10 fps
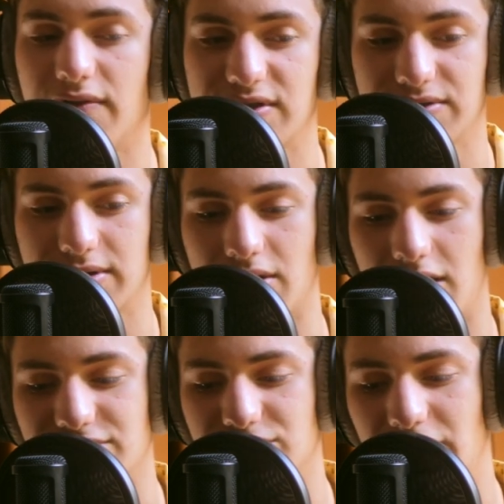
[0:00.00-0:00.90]
Obviously, you can
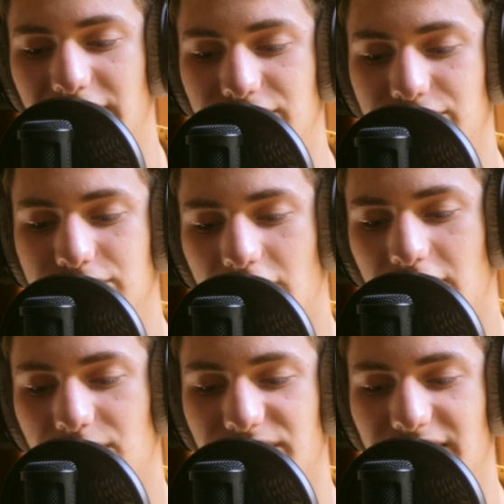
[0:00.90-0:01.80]
also buy a new
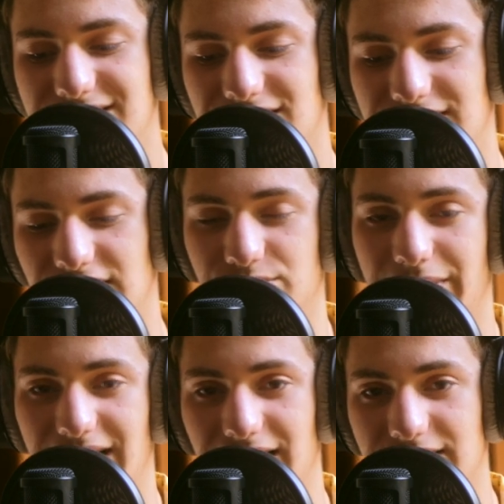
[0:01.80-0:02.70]
car, but that's going to set you
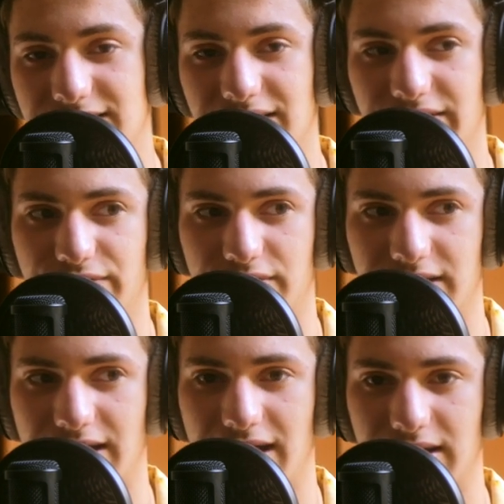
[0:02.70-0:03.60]
back at least like
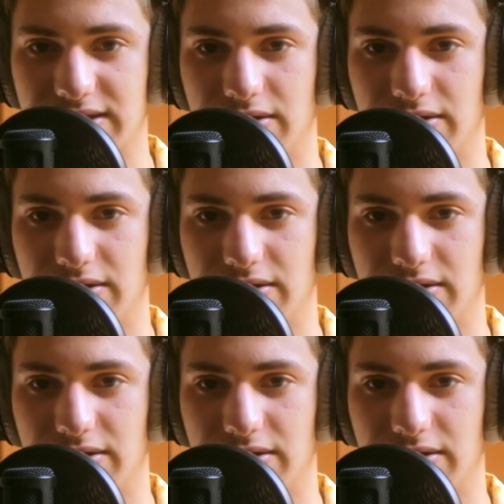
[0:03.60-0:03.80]
40K.